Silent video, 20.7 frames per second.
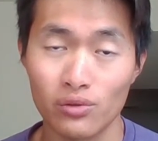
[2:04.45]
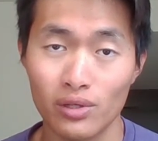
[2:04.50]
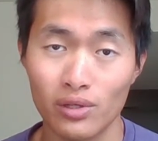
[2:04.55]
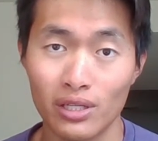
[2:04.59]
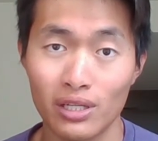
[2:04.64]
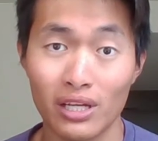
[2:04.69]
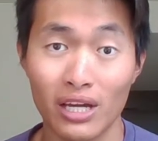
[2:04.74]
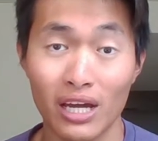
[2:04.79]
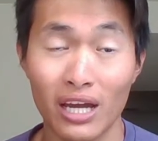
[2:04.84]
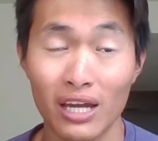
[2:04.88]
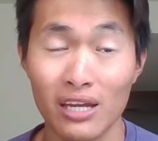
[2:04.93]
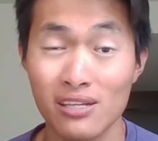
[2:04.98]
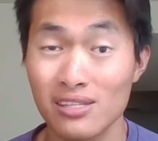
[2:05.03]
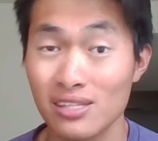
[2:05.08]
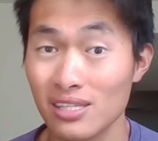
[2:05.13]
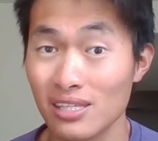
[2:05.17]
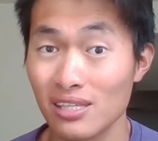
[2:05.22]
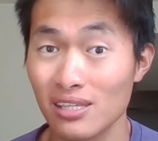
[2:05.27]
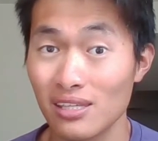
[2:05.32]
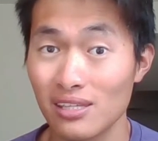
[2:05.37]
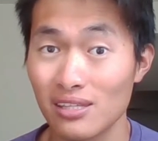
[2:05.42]
And I
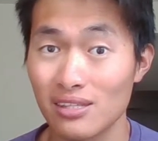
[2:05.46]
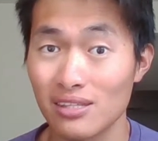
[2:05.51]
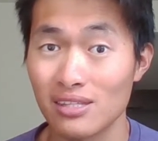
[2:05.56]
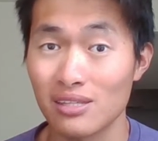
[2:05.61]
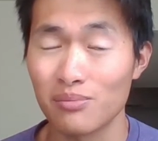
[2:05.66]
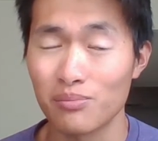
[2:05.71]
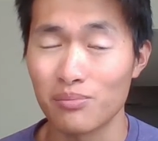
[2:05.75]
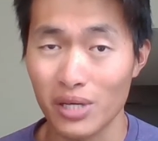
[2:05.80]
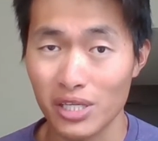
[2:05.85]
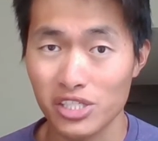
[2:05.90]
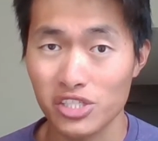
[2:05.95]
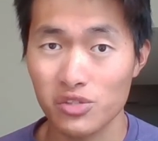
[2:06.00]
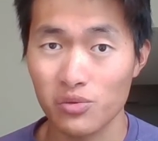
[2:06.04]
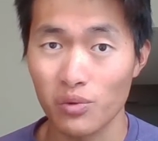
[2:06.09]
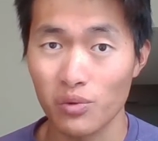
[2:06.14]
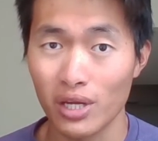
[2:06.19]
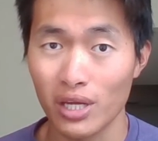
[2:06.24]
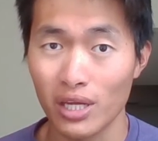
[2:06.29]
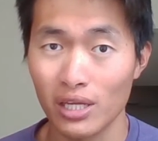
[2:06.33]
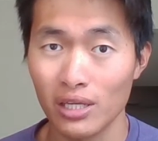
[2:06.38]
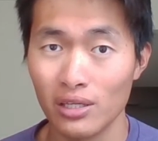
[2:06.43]
think the best
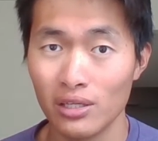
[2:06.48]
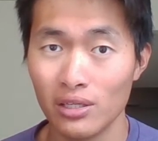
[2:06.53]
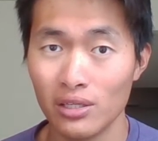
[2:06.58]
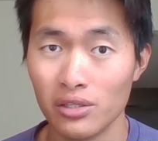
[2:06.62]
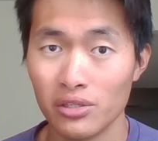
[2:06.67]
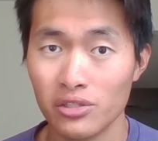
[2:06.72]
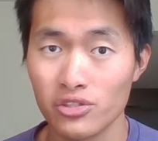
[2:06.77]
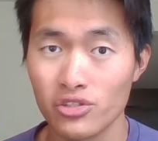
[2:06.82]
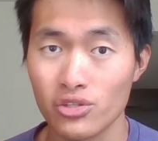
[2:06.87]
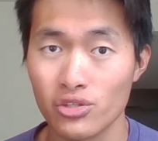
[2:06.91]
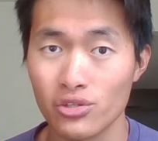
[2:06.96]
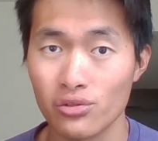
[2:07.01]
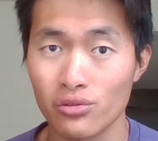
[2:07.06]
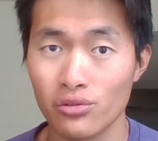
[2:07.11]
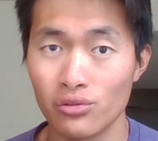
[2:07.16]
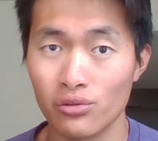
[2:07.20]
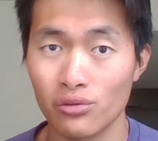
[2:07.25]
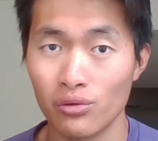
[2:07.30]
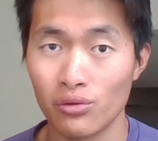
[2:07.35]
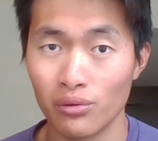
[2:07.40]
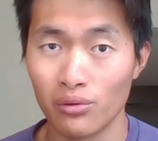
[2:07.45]
way
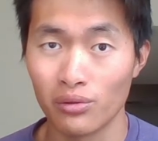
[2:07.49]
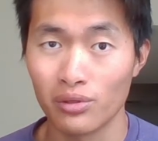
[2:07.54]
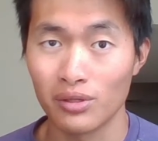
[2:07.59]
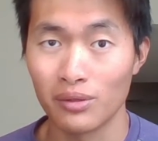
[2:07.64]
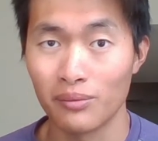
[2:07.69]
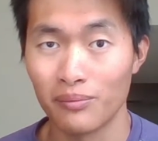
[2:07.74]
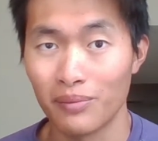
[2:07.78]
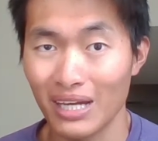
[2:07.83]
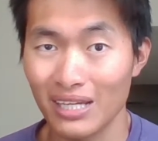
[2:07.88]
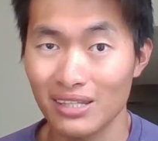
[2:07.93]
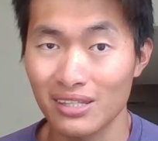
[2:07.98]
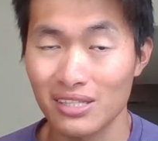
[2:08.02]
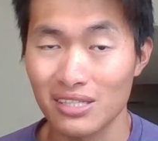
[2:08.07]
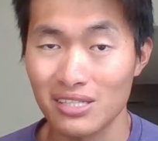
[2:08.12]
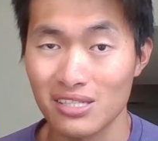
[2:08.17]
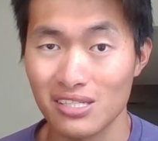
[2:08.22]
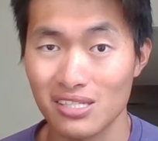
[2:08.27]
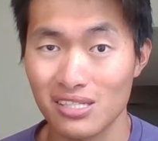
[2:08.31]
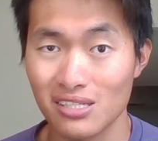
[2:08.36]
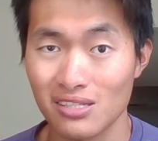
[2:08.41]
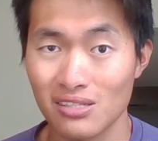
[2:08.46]
to combat
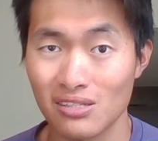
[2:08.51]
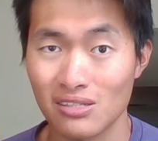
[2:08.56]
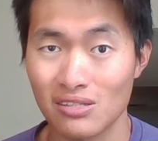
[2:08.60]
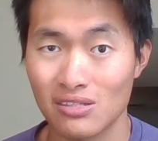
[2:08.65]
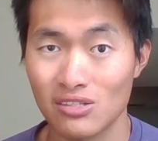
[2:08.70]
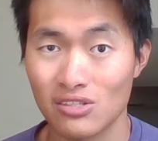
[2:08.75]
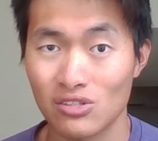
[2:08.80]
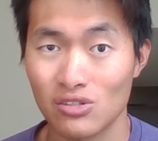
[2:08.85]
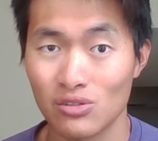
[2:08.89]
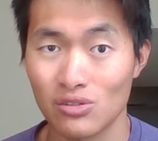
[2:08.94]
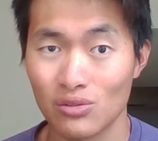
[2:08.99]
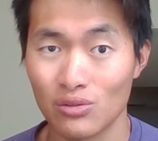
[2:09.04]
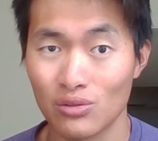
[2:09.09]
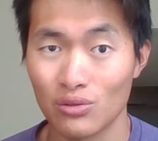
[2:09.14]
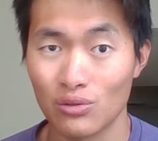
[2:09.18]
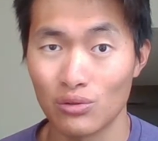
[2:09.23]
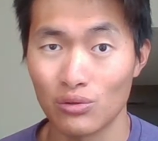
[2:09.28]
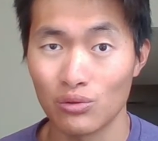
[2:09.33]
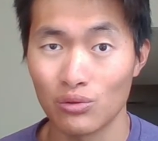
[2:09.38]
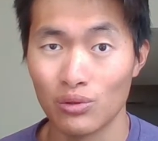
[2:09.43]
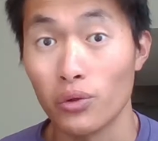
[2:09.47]
this is
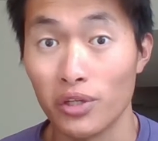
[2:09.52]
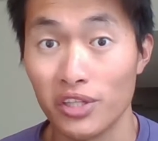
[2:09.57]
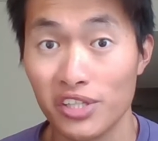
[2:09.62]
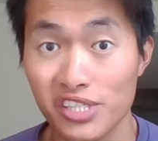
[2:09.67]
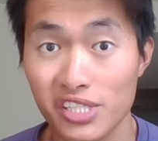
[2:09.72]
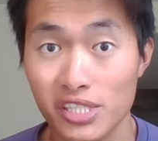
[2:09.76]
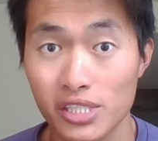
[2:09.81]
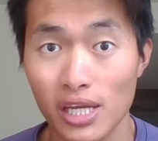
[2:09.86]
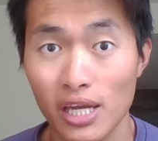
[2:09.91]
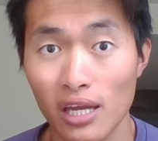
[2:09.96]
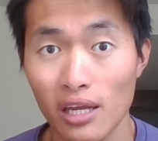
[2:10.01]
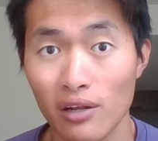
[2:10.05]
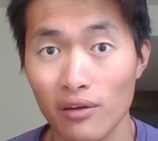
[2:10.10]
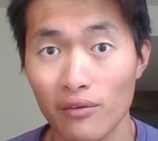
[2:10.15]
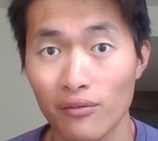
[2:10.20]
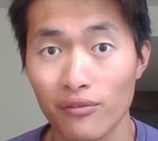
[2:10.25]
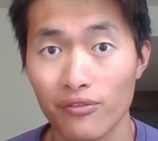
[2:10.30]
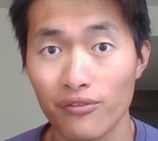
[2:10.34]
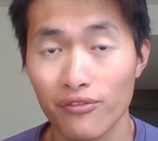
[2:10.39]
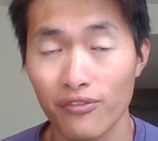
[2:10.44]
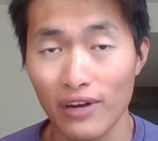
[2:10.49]
to instead
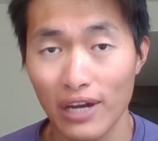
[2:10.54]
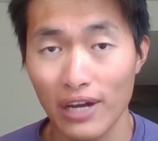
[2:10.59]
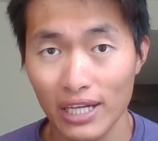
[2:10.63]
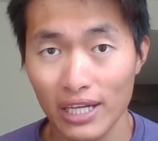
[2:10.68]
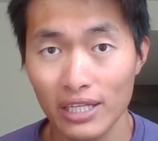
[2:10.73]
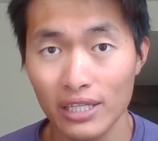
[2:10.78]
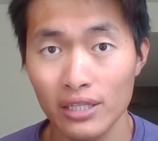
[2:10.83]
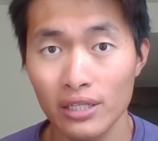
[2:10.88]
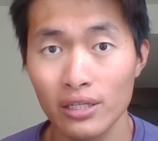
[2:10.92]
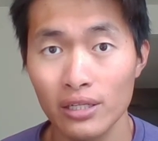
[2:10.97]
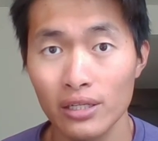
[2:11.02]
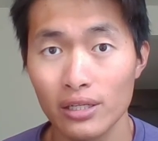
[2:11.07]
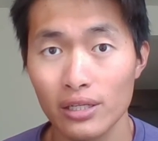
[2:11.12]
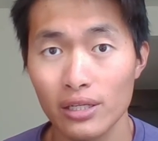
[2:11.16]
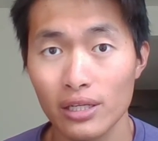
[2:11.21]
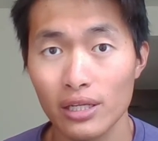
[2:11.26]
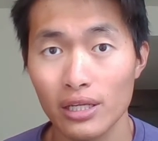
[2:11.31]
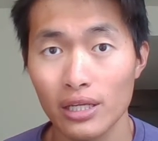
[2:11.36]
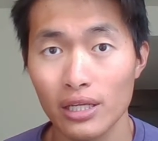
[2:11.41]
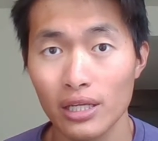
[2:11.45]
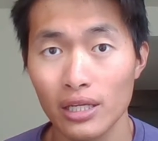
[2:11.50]
find
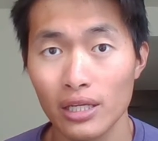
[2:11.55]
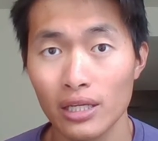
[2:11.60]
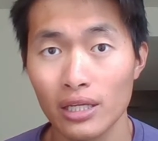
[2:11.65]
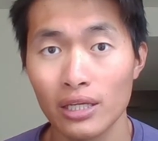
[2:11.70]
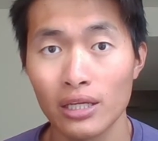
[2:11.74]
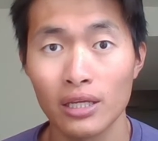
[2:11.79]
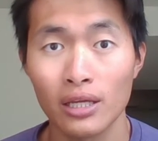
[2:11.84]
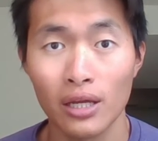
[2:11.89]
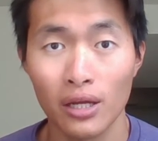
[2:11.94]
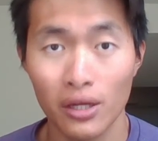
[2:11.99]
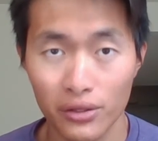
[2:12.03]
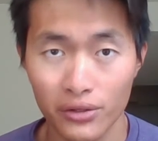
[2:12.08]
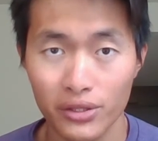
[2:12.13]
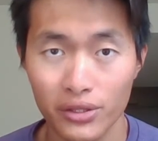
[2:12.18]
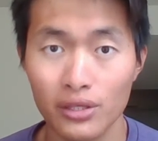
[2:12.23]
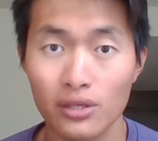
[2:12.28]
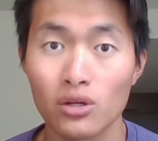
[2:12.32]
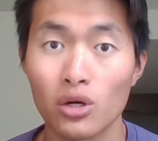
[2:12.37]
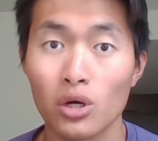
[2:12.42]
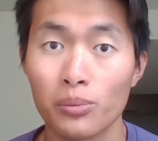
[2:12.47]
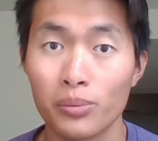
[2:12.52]
a healthy
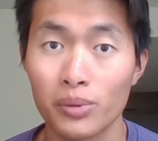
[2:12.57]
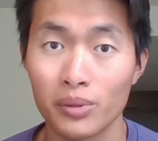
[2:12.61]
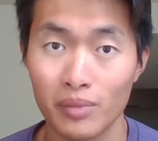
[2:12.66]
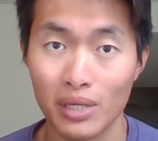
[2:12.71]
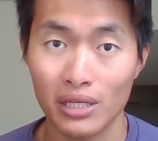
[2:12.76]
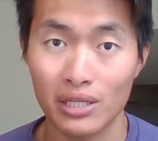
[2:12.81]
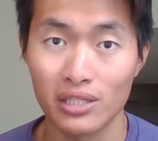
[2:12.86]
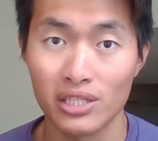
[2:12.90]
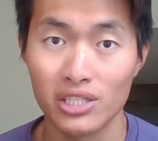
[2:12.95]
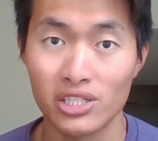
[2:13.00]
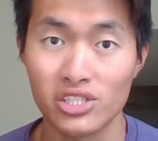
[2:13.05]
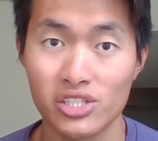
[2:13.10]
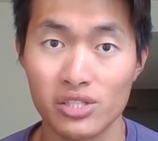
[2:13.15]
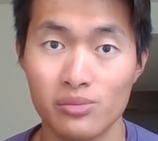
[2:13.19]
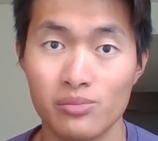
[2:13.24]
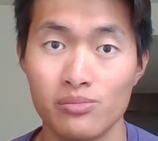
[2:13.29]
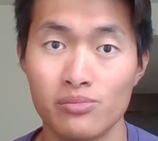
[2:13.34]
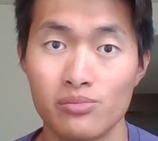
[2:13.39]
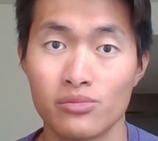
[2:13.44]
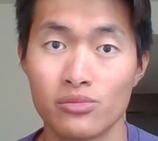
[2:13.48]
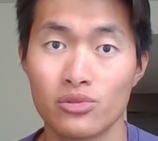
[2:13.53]
coping
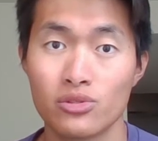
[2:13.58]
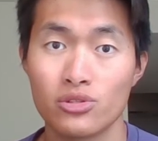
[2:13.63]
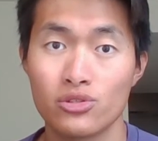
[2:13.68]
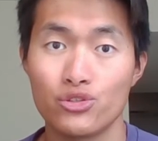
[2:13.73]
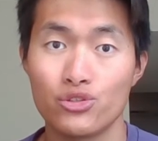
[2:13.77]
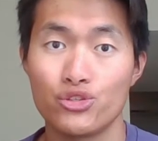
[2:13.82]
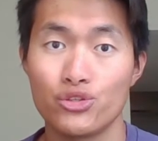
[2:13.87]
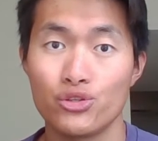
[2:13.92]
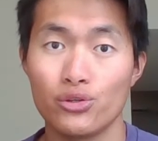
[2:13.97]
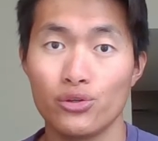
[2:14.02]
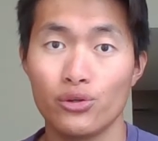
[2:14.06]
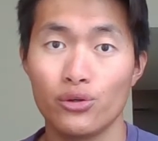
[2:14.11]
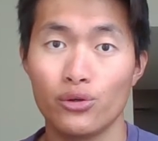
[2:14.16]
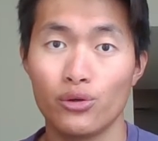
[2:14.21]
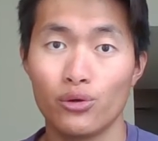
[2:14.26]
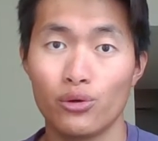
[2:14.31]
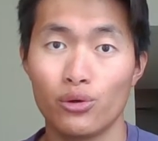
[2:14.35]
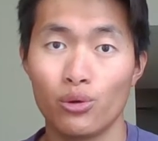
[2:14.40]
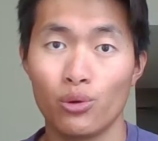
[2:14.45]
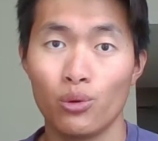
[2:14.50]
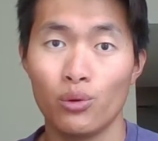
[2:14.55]
mechanism
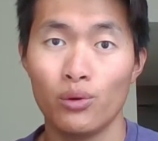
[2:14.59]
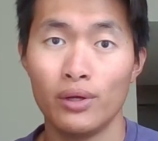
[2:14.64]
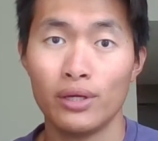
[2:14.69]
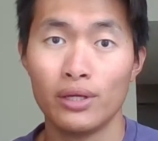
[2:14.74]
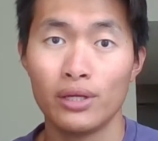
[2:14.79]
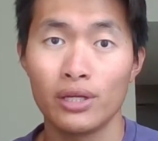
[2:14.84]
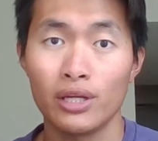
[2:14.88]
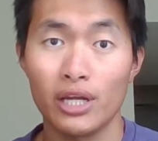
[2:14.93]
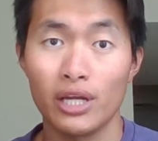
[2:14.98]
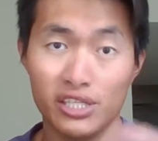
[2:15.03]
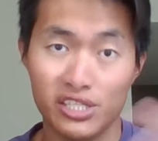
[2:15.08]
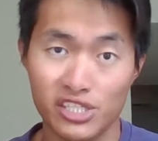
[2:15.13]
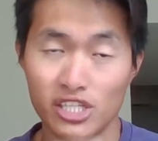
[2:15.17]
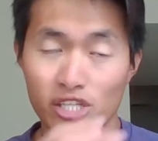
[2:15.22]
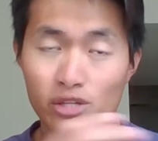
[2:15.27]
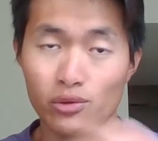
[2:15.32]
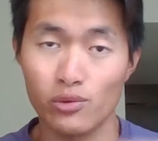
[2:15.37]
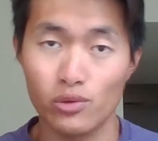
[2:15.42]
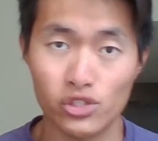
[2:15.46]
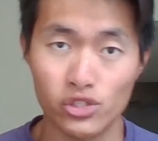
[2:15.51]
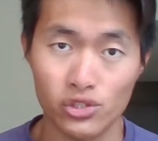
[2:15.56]
to
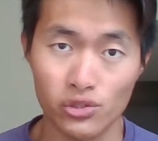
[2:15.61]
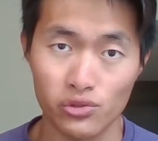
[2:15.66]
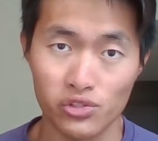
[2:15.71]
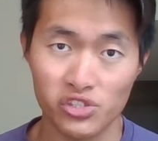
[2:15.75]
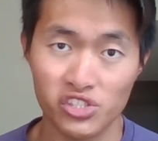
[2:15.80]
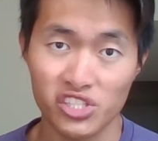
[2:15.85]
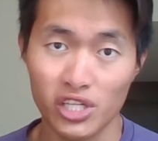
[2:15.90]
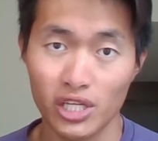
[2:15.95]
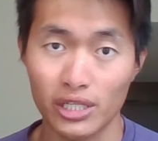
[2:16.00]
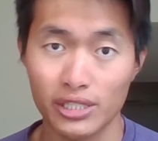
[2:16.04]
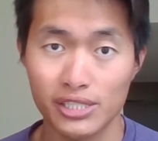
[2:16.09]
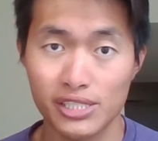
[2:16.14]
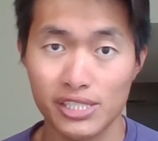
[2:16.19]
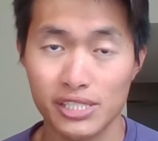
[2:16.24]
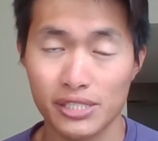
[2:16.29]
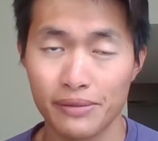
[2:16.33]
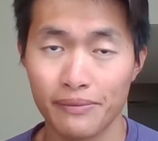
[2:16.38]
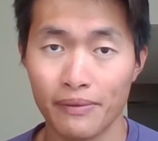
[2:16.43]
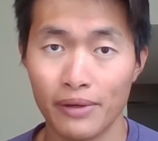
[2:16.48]
extinguish those thoughts.